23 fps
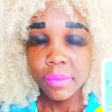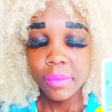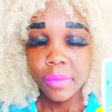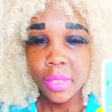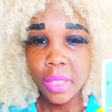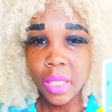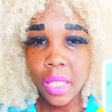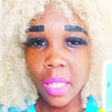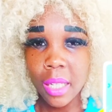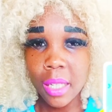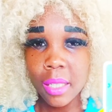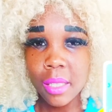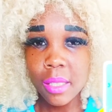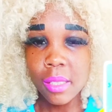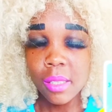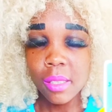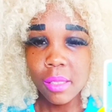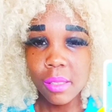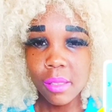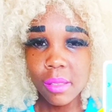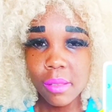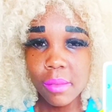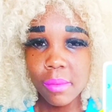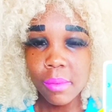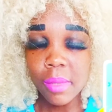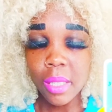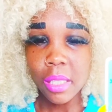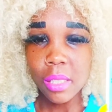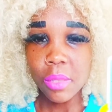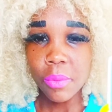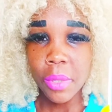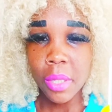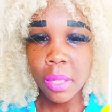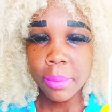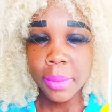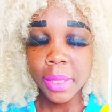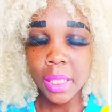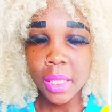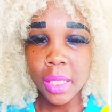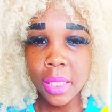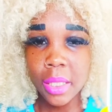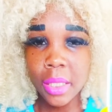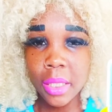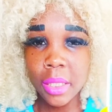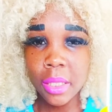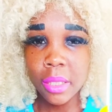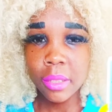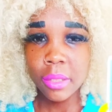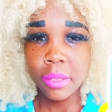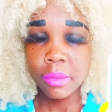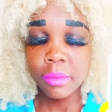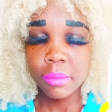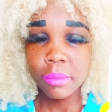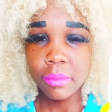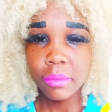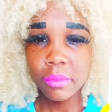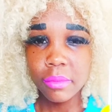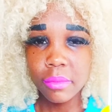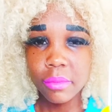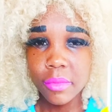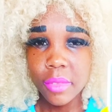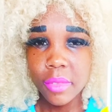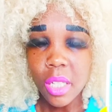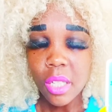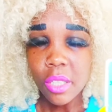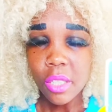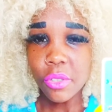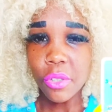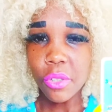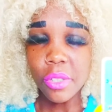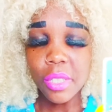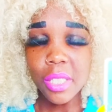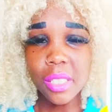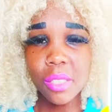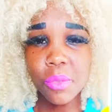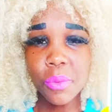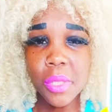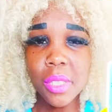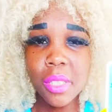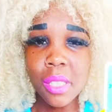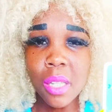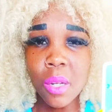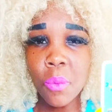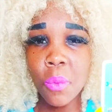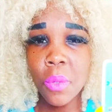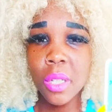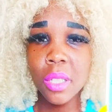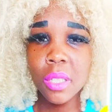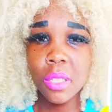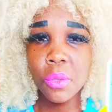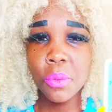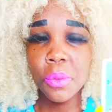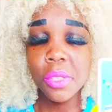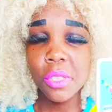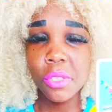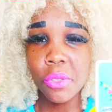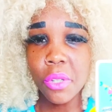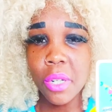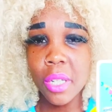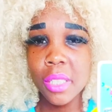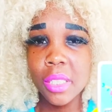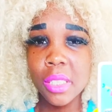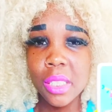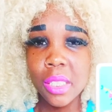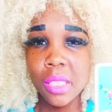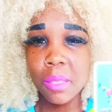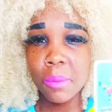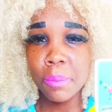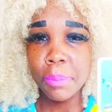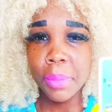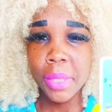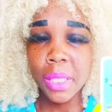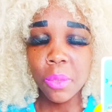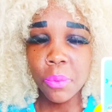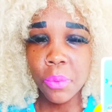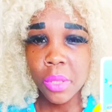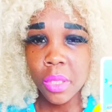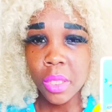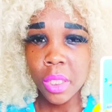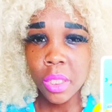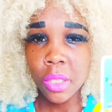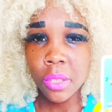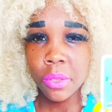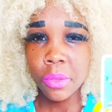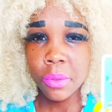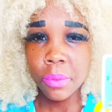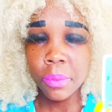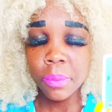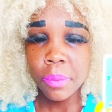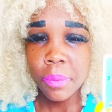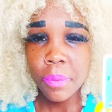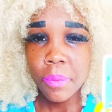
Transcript: Yes, that's what I'm getting here. So this was someone who was trying to compete with you,